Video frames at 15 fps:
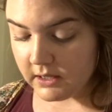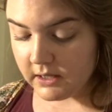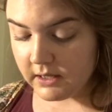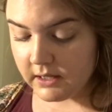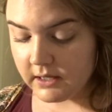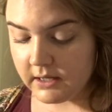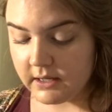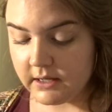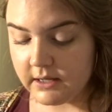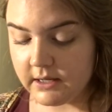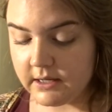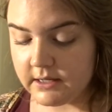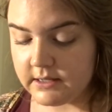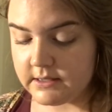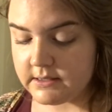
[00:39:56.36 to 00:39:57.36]

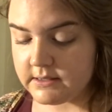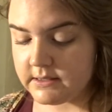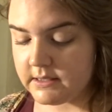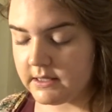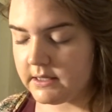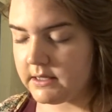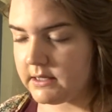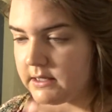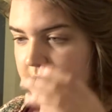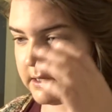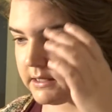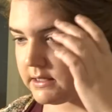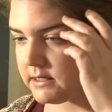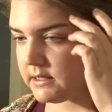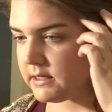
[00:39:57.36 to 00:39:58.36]
and
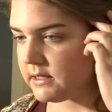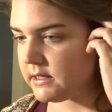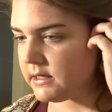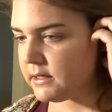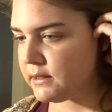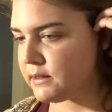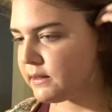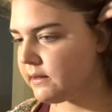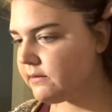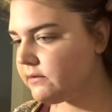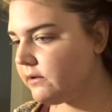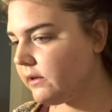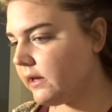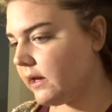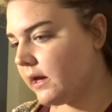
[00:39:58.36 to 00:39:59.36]

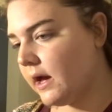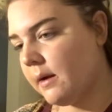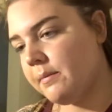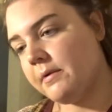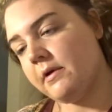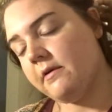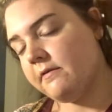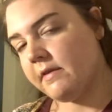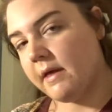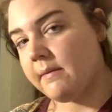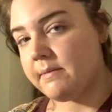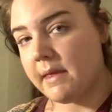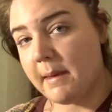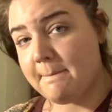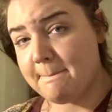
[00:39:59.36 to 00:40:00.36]
there's only a couple of
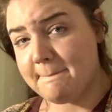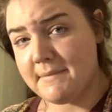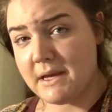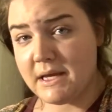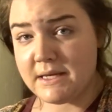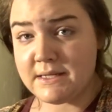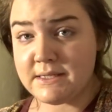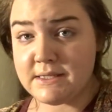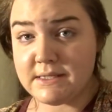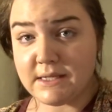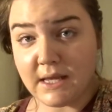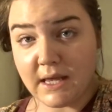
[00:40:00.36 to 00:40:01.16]
them that missed